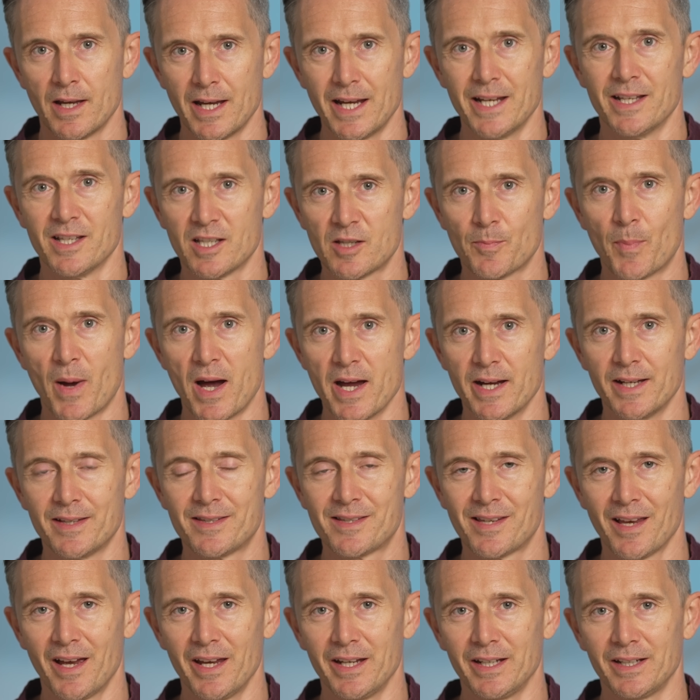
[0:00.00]
inspired
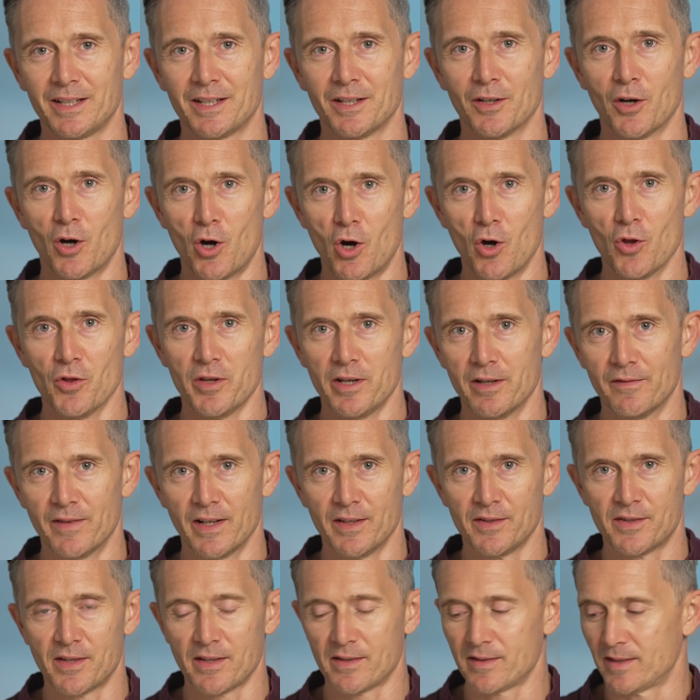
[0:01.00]
take on the
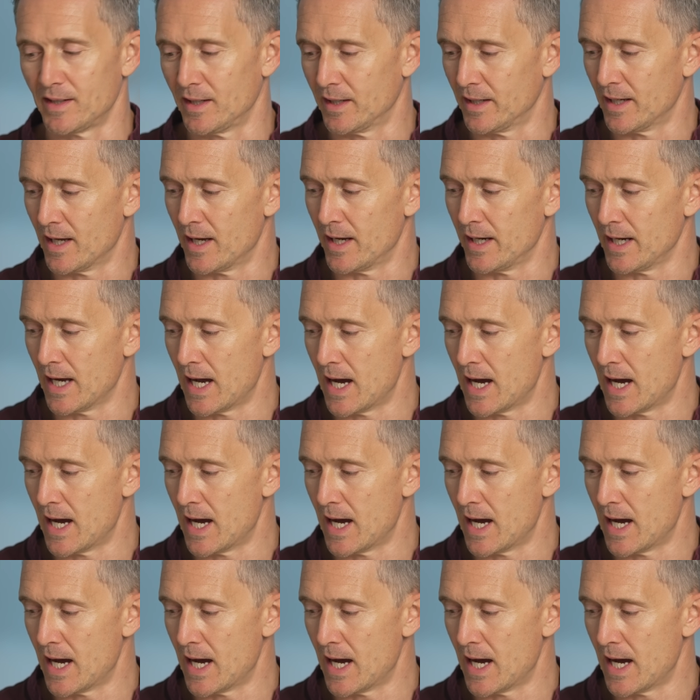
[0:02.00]
Aventus DNA?